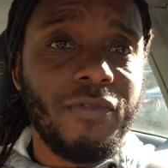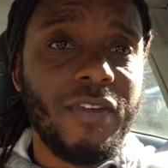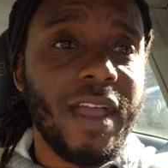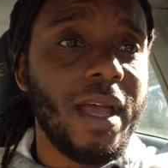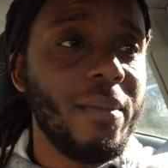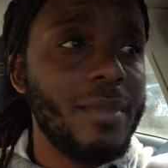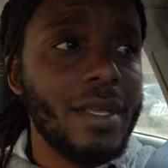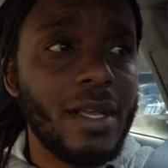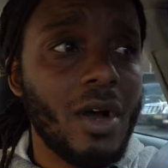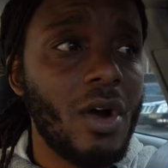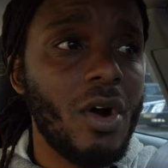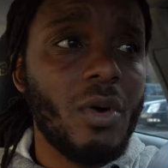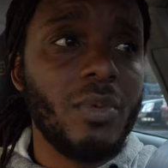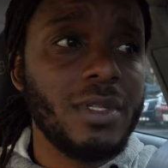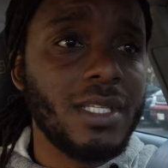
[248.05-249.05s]
Family,
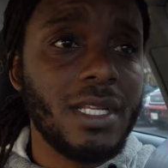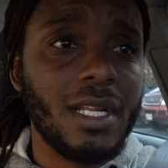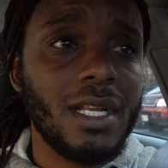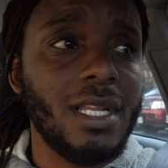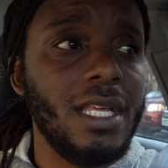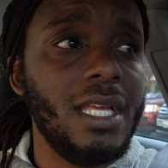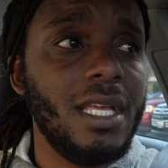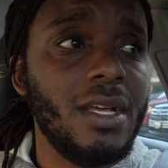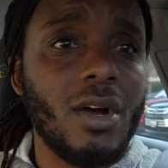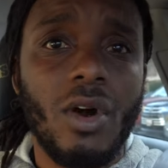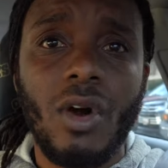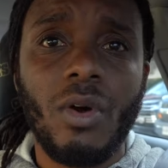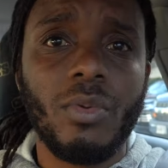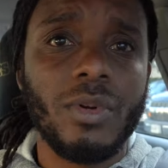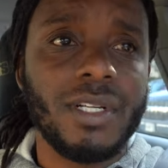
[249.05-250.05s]
all was in the league,
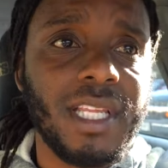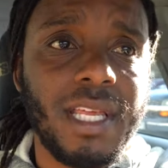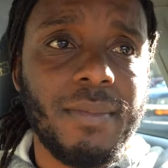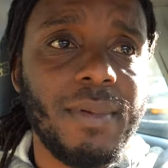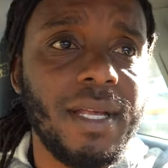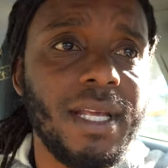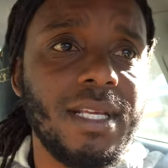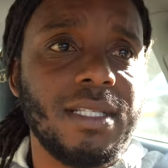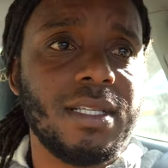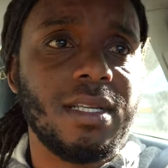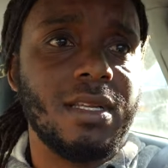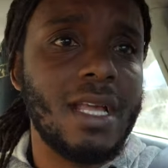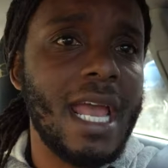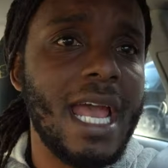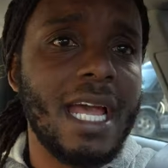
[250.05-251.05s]
all were DBs
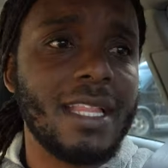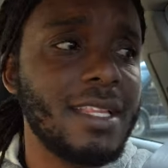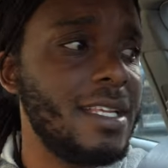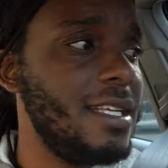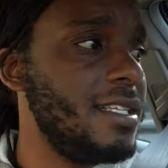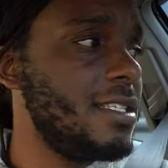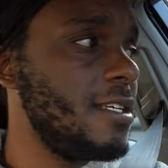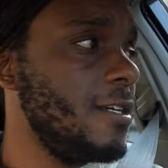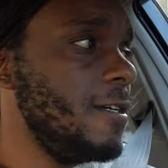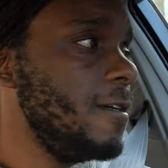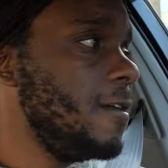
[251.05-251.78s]
and athletes.